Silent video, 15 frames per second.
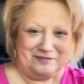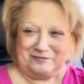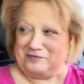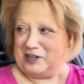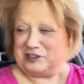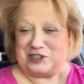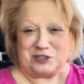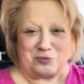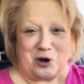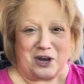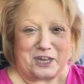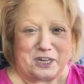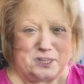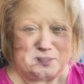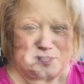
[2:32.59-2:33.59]
Well, she's
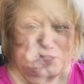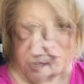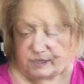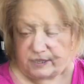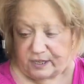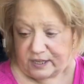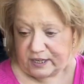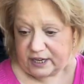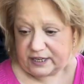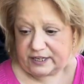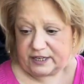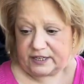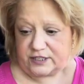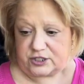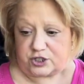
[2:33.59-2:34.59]
walking in It
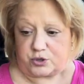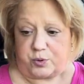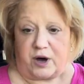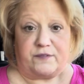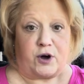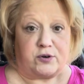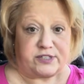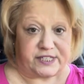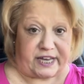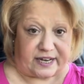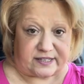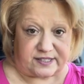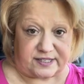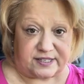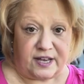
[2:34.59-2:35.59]
is
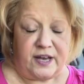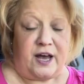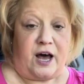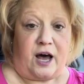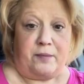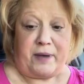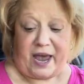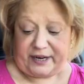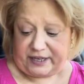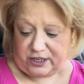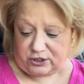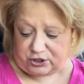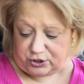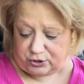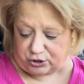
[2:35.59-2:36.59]
1206. I'm
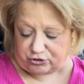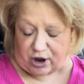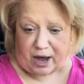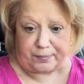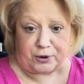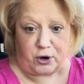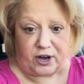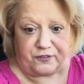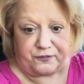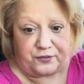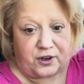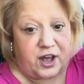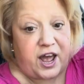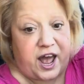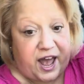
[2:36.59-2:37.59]
heading to the drop off
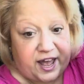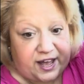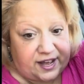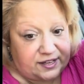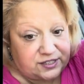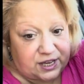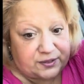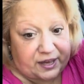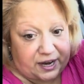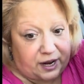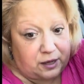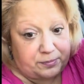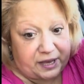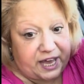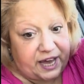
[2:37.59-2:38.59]
and then
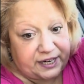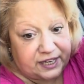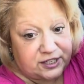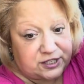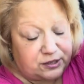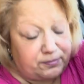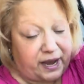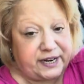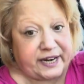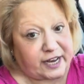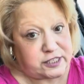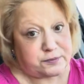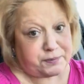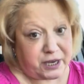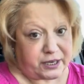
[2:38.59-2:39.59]
I'll be heading to my
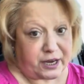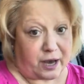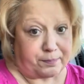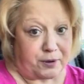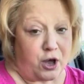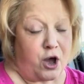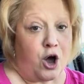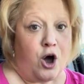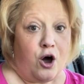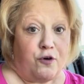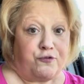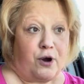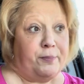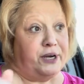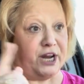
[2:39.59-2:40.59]
next pickup
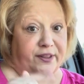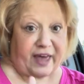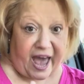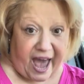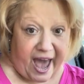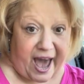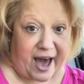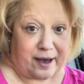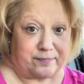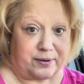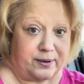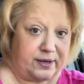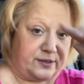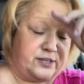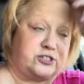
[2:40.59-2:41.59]
from another app.
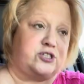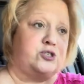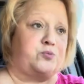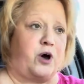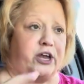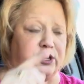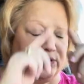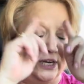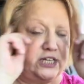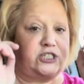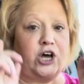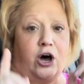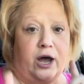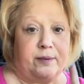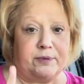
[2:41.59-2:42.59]
This is why you need
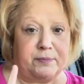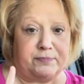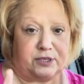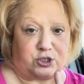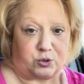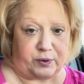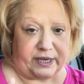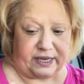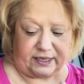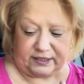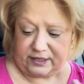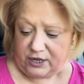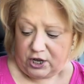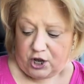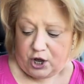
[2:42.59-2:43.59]
time in
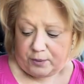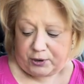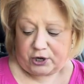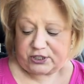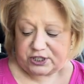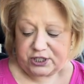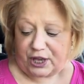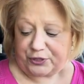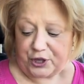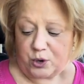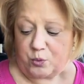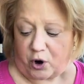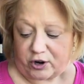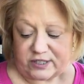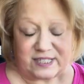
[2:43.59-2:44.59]
between because
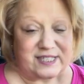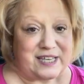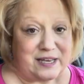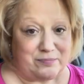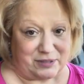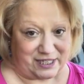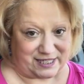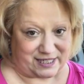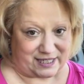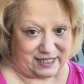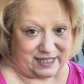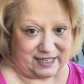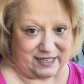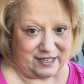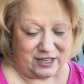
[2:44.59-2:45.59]
nothing works
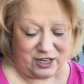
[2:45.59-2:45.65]
seamlessly